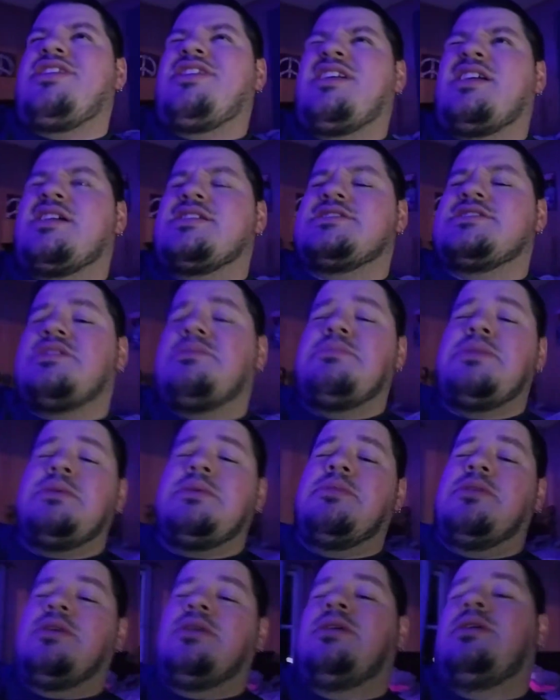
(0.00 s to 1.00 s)
I think as some
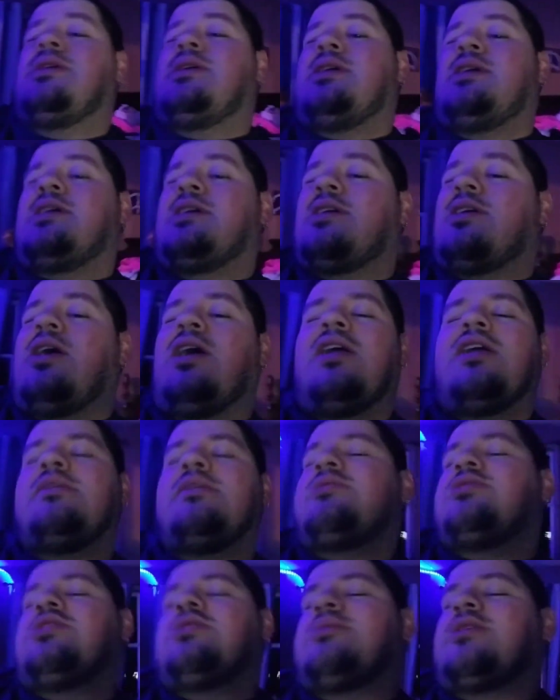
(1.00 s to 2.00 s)
people call
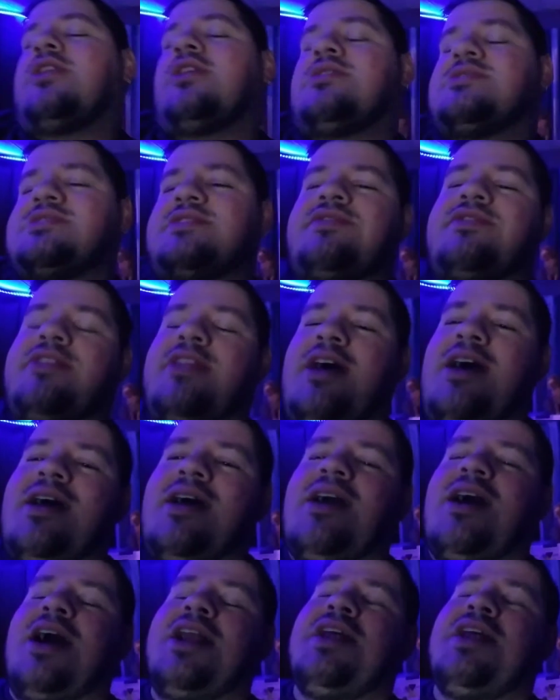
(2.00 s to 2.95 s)
it, but nobody knows it for that.